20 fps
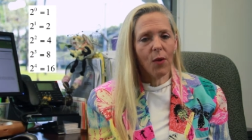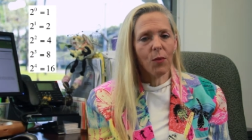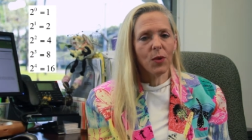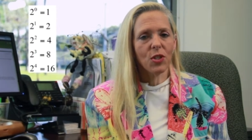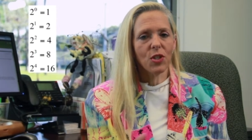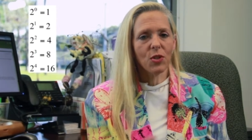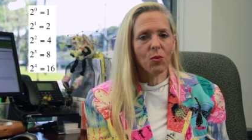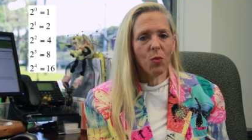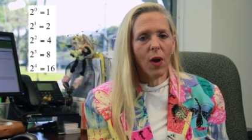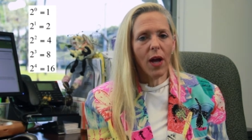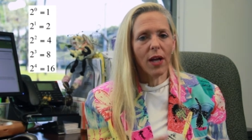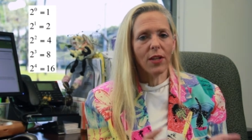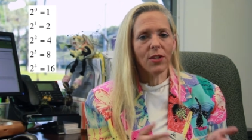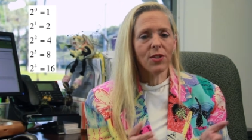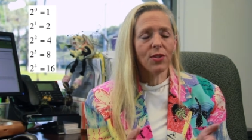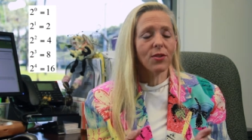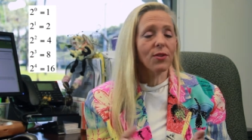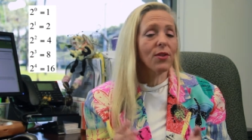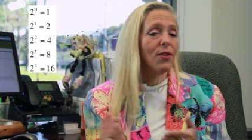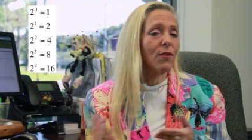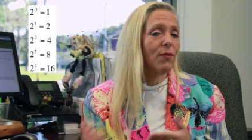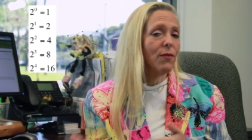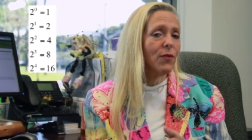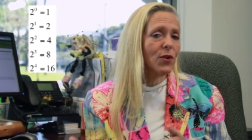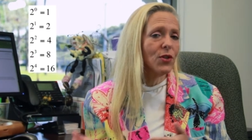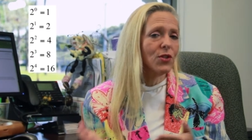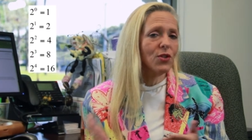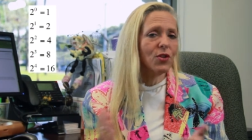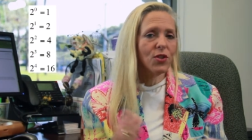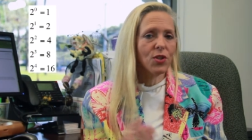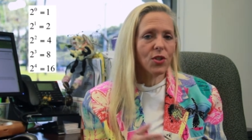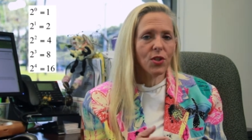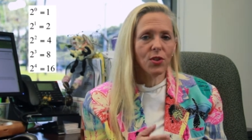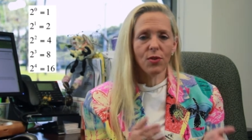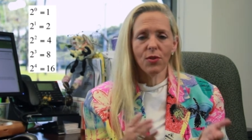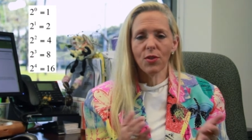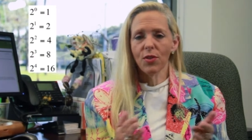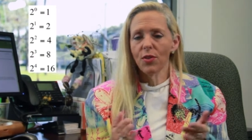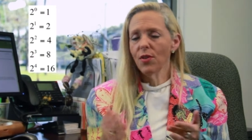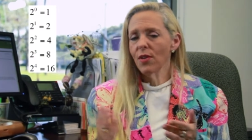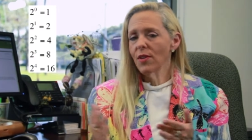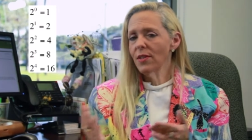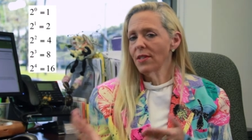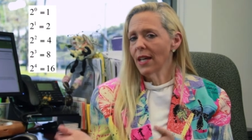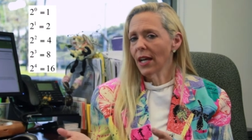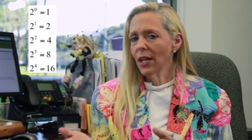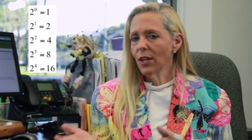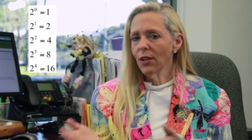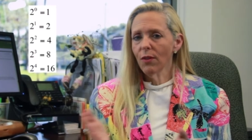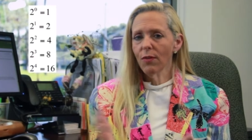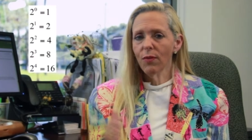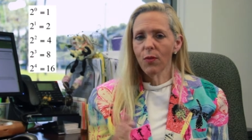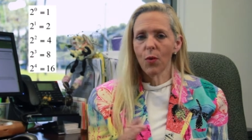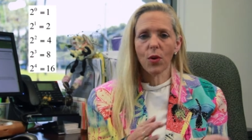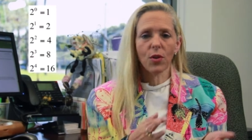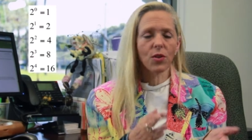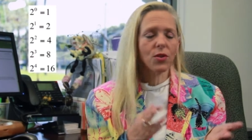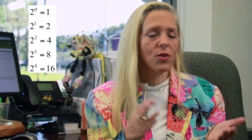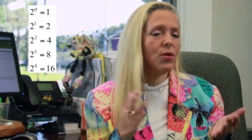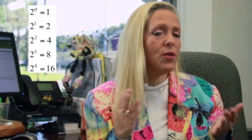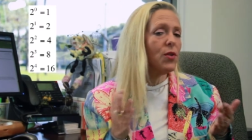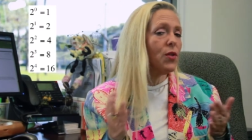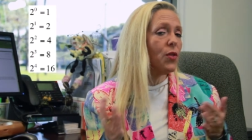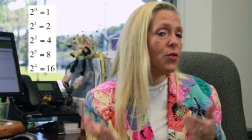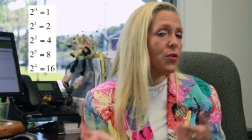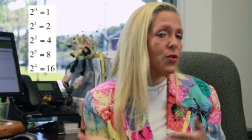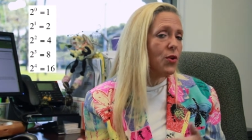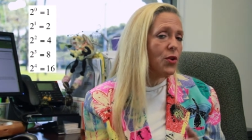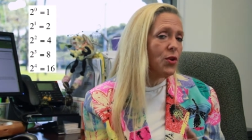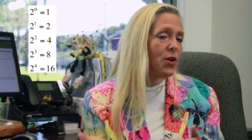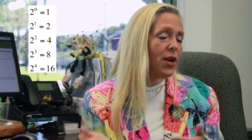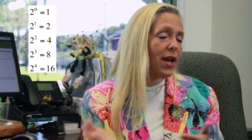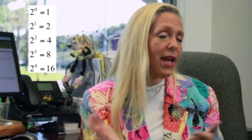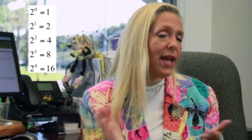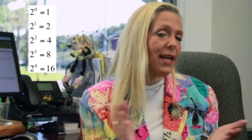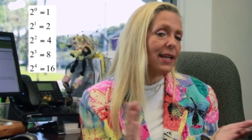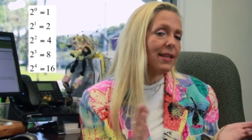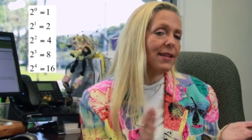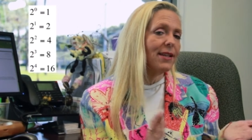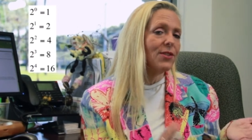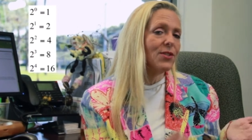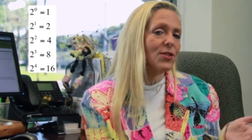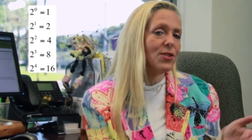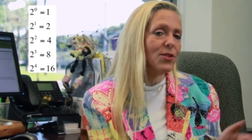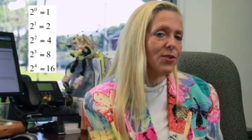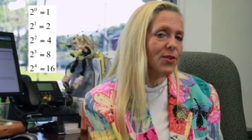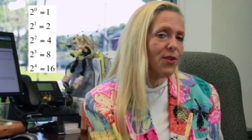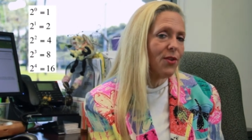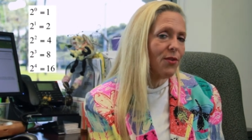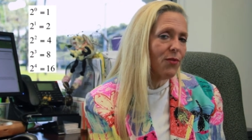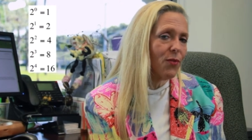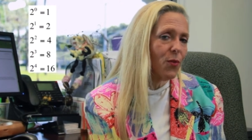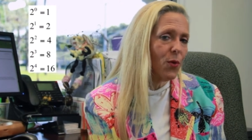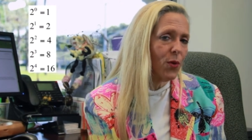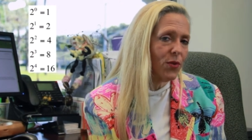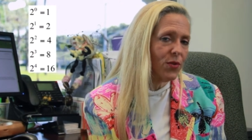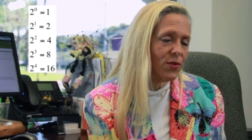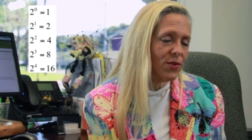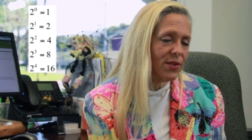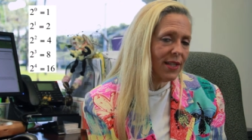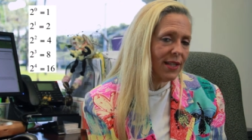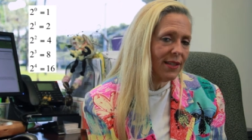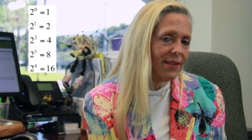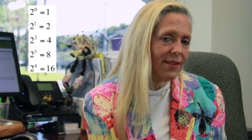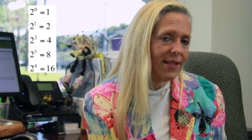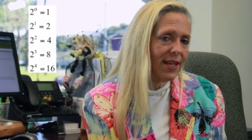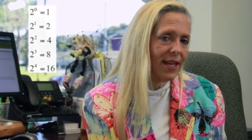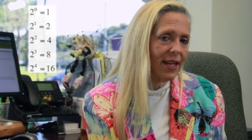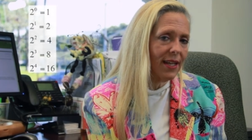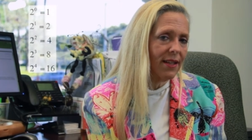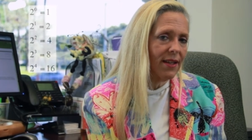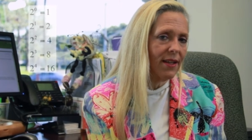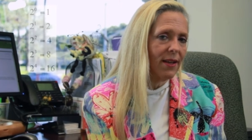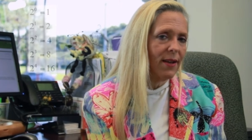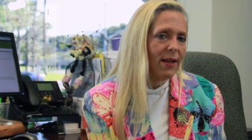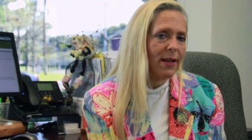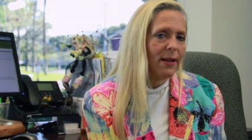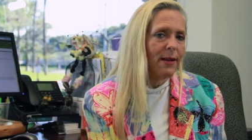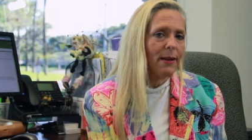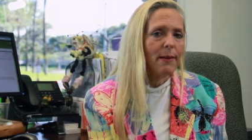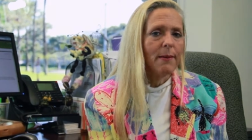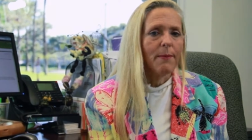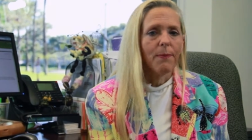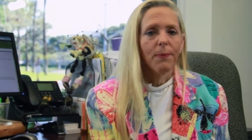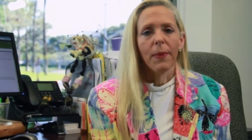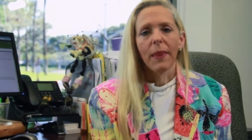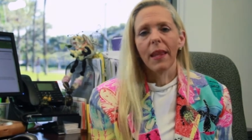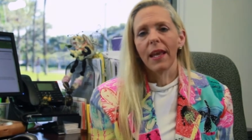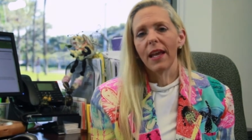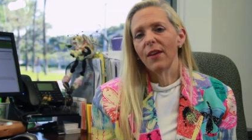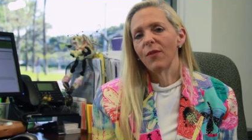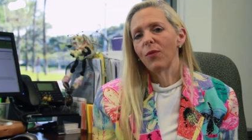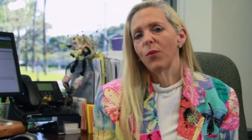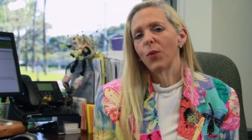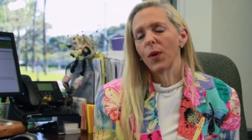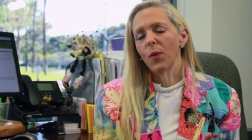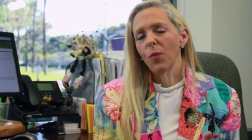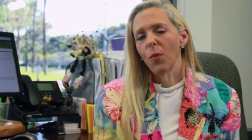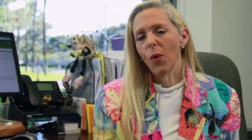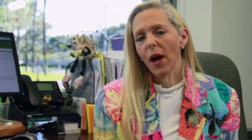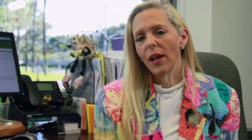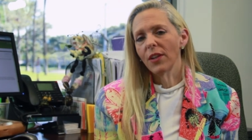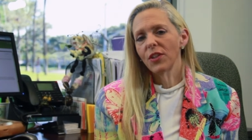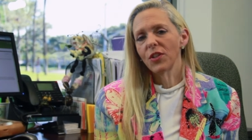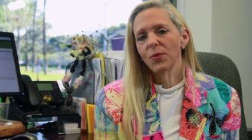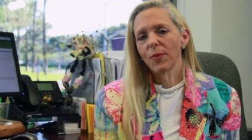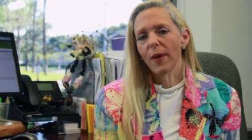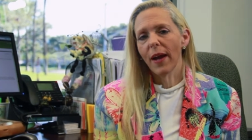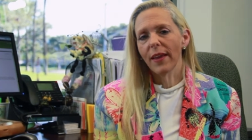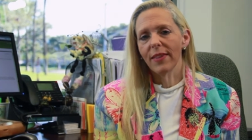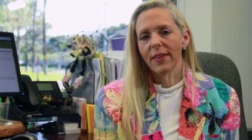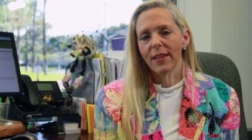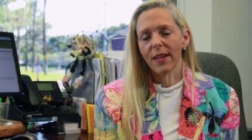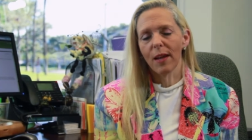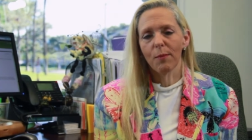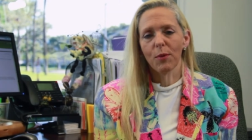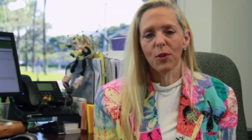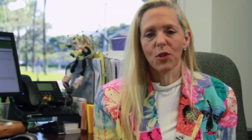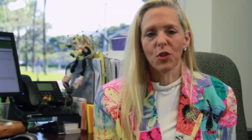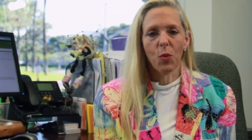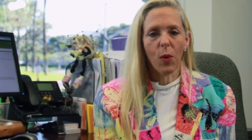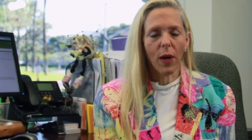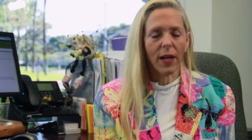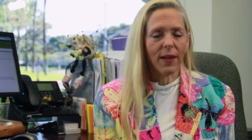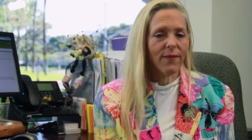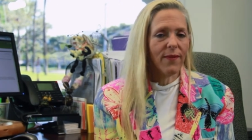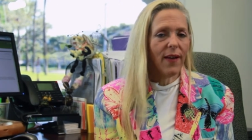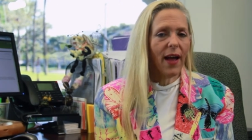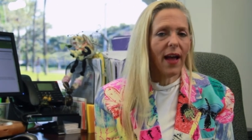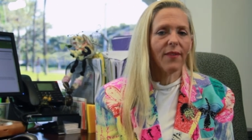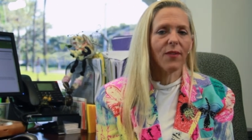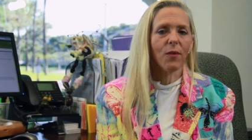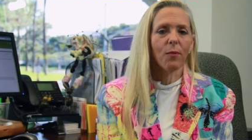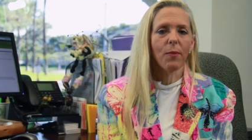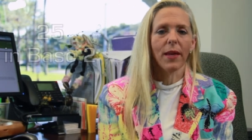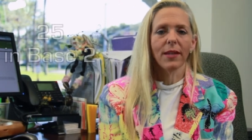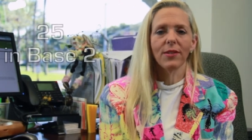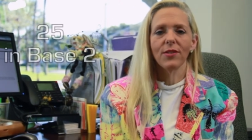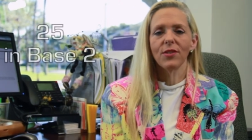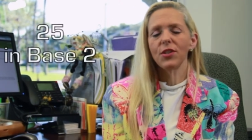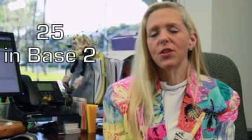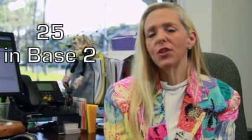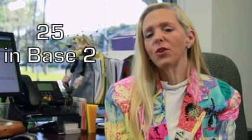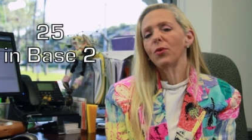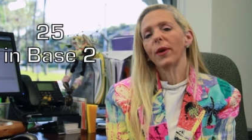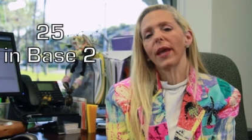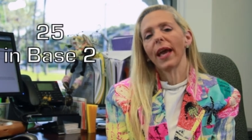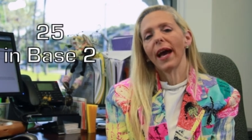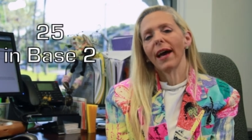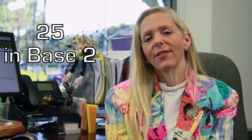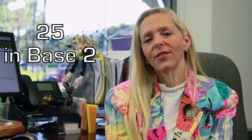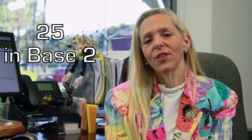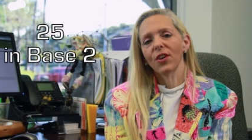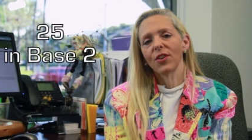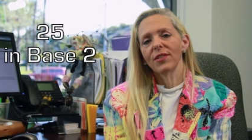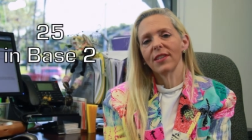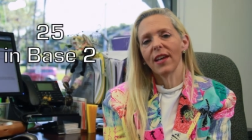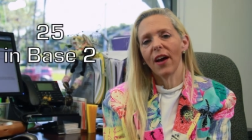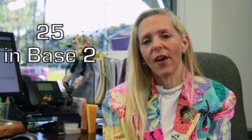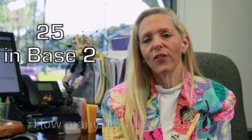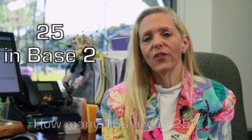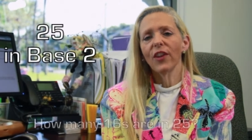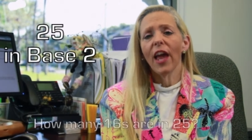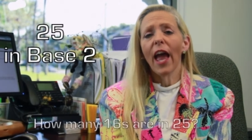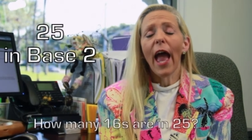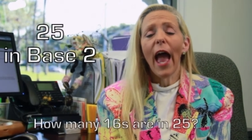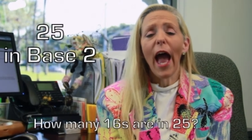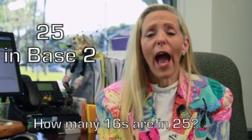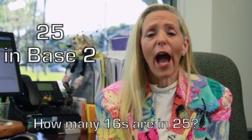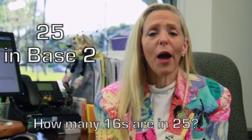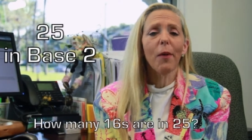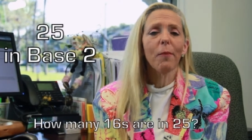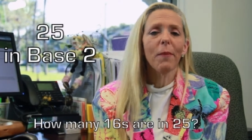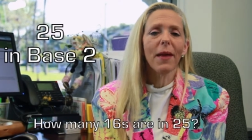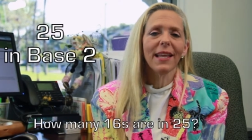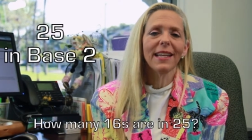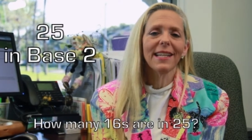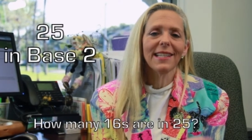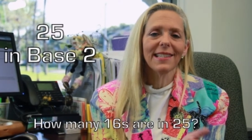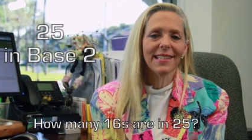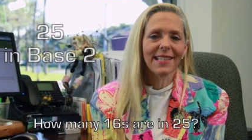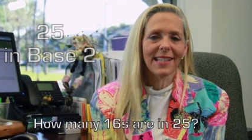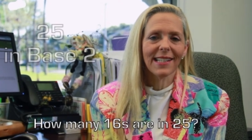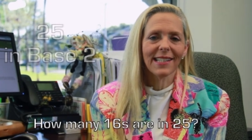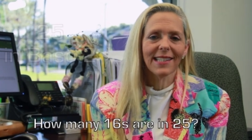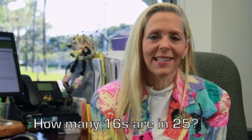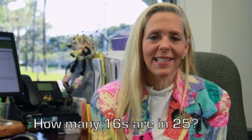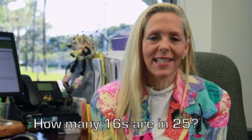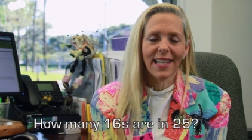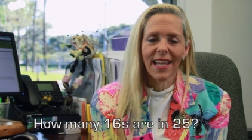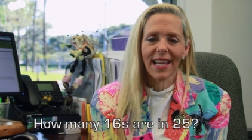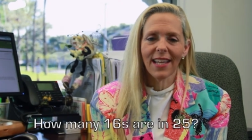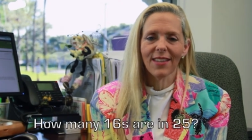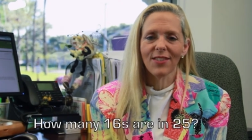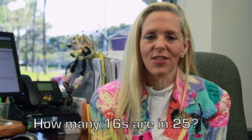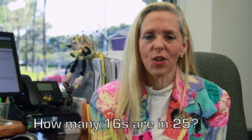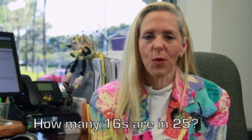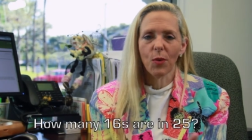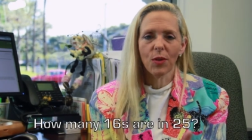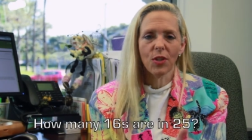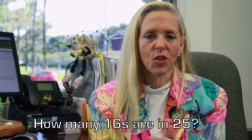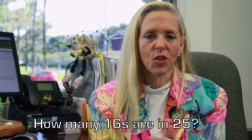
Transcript: which is 1, 2 to the first or 2, 2 to the second or 4, 2 to the third or 8, and 2 to the fourth or 16. If we want to write the number 25 in base 2, we ask ourselves, how many 16s go into